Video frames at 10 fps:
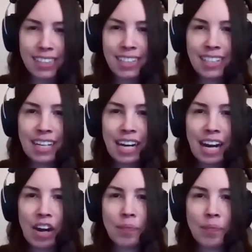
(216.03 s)
local
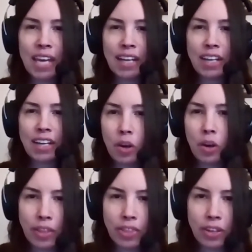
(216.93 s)
official exchange
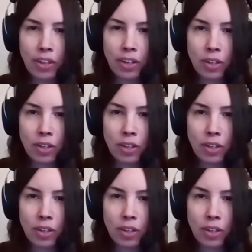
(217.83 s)
rate,